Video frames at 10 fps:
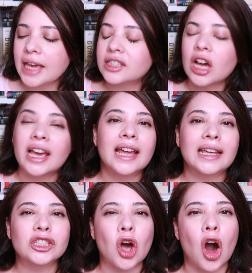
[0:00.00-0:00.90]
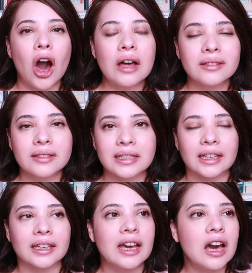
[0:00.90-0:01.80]
It's
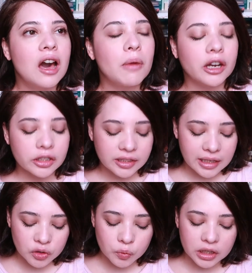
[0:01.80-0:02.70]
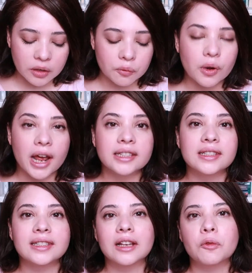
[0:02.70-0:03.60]
haunting. Marcus Sedgwick
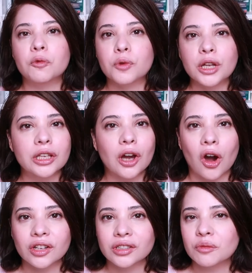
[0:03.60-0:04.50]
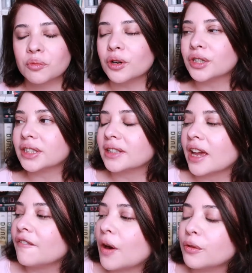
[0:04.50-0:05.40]
writes really haunting books, and
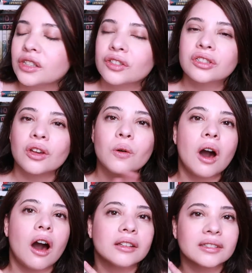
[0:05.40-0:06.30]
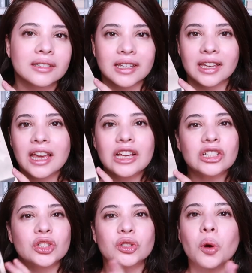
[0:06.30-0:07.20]
I found this so haunting,
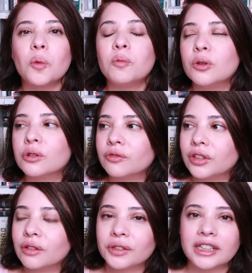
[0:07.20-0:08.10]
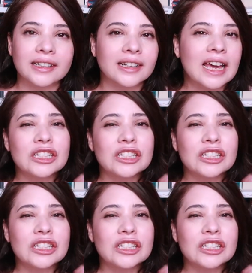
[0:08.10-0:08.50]
so beautifully written,